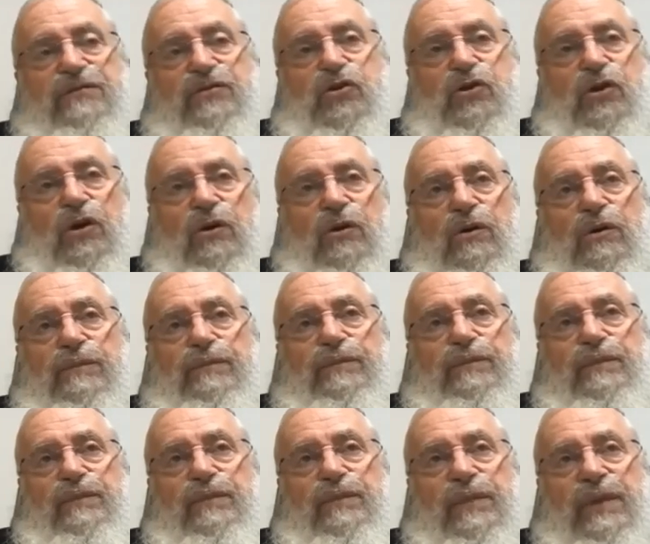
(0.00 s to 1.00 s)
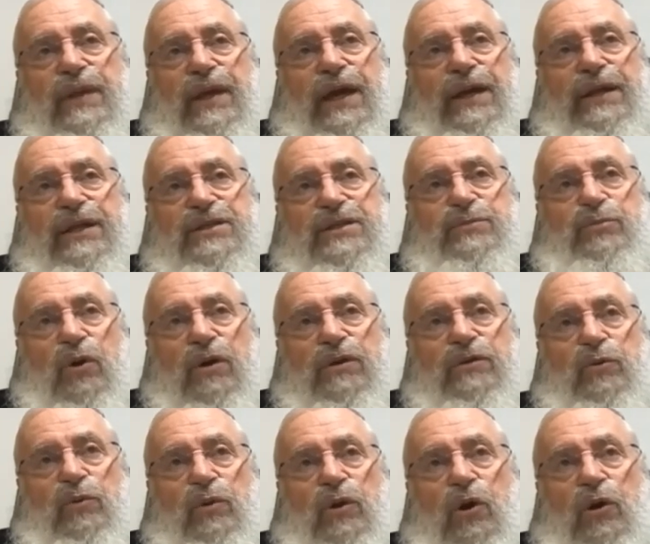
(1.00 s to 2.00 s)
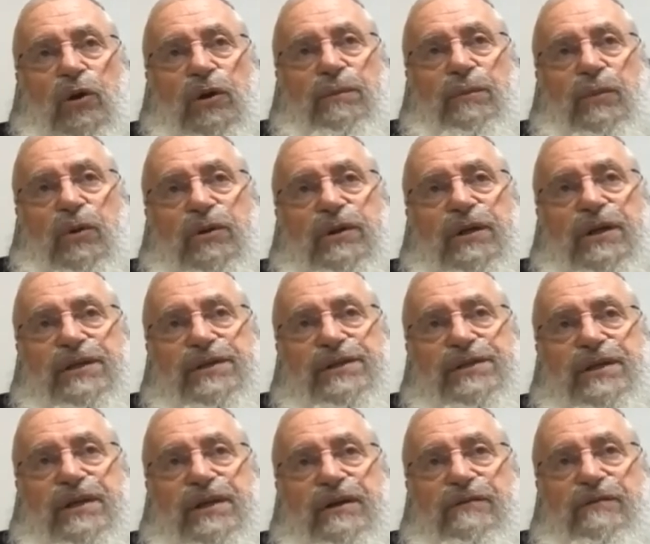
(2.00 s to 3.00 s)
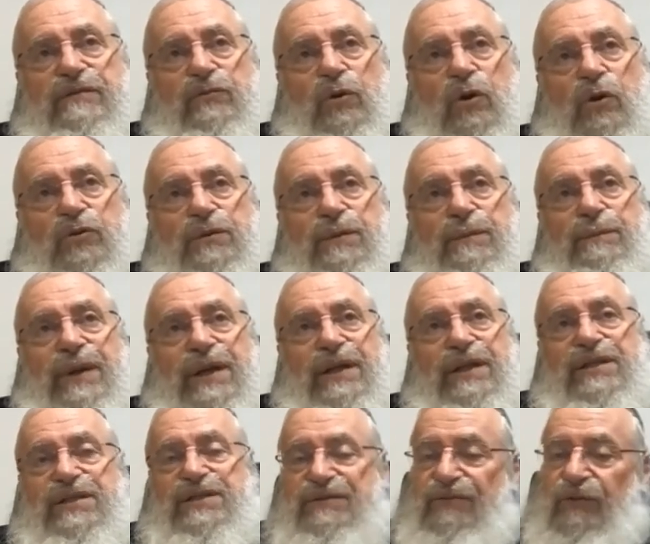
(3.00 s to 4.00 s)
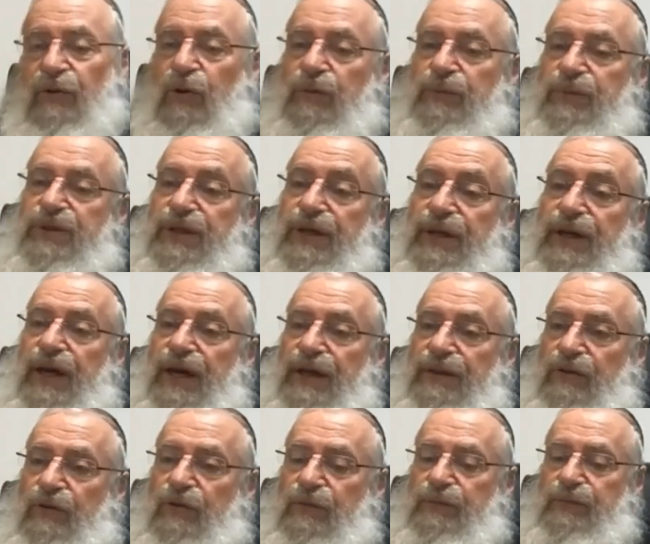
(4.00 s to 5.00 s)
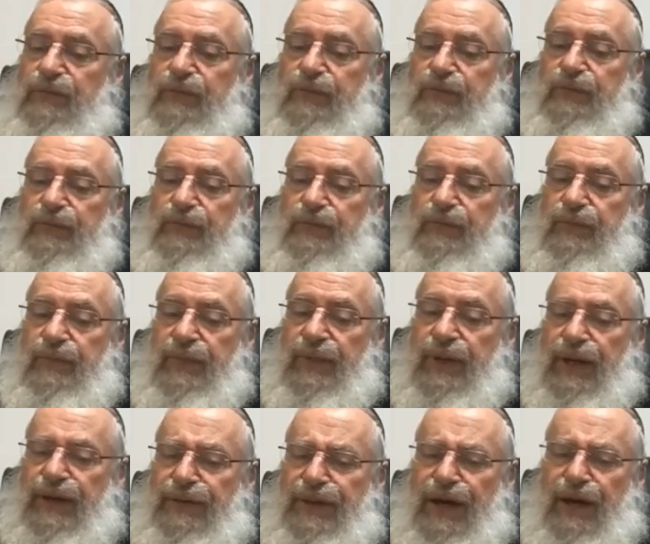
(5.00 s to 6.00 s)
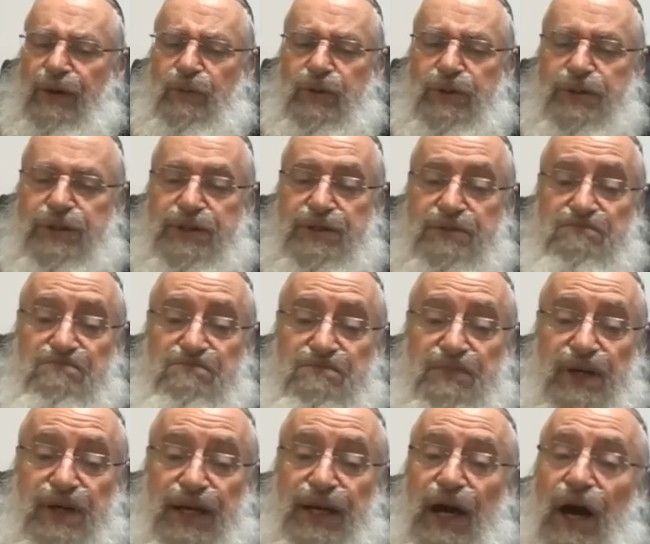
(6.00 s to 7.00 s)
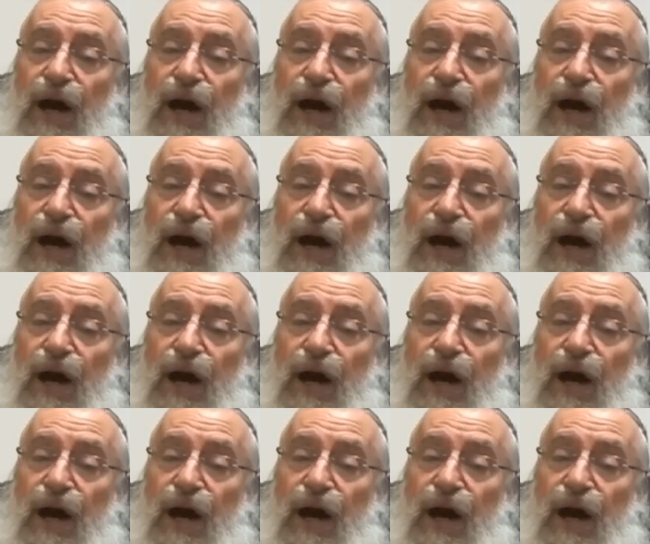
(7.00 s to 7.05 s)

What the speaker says: Shaul and his brother-in-law, Reb Mordechai Zev, wrote many Sforim together. And that was an